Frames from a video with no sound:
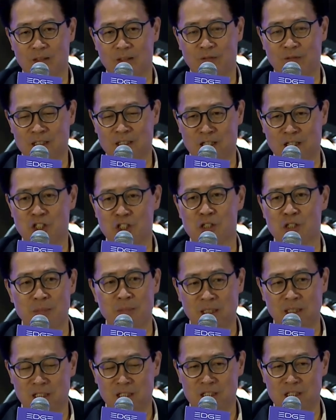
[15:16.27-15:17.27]
many
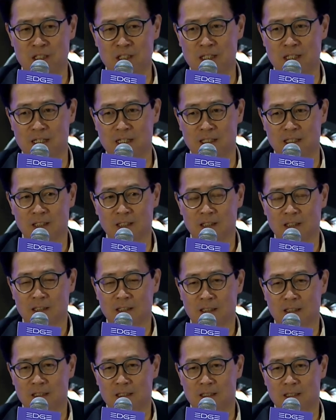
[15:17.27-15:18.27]
KOLs
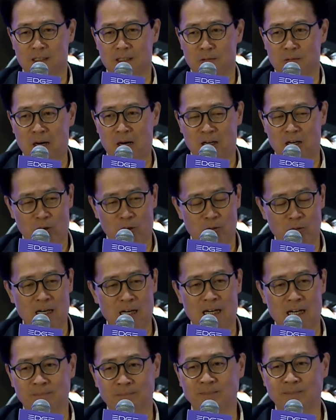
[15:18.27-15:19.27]
were
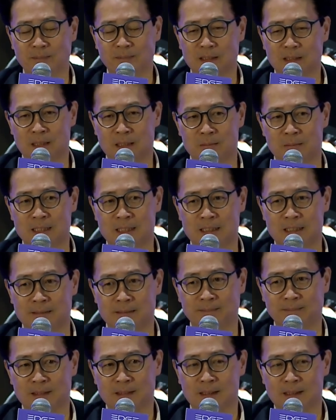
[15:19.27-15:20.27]
asked
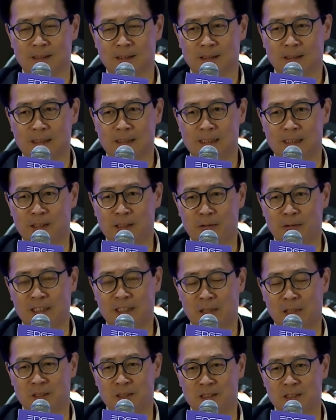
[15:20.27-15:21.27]
to go
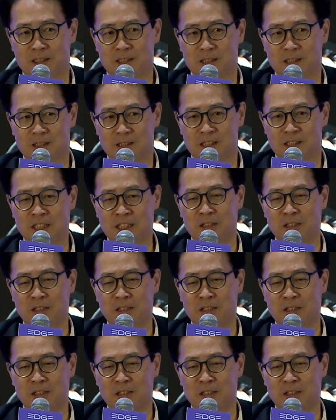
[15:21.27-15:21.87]
to police